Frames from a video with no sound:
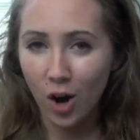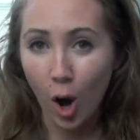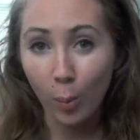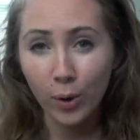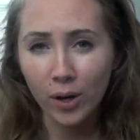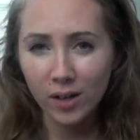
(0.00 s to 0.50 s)

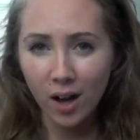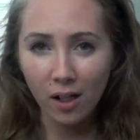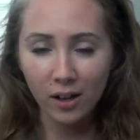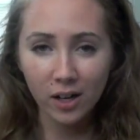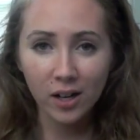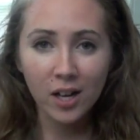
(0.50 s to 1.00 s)
auburn
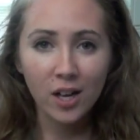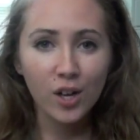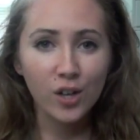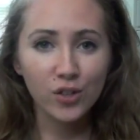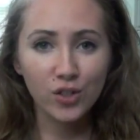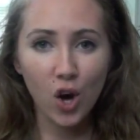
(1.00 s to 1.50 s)
color.
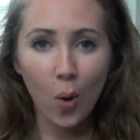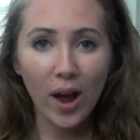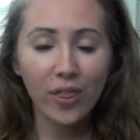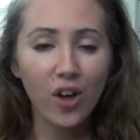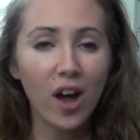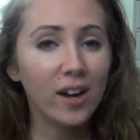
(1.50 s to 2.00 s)
So
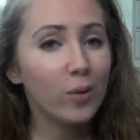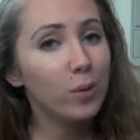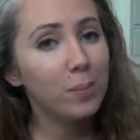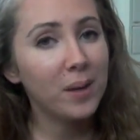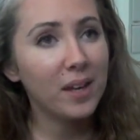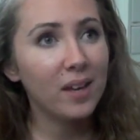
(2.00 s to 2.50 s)
I thought it
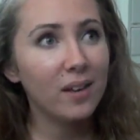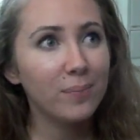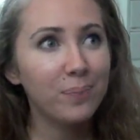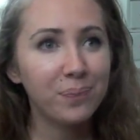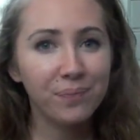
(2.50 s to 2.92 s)
would be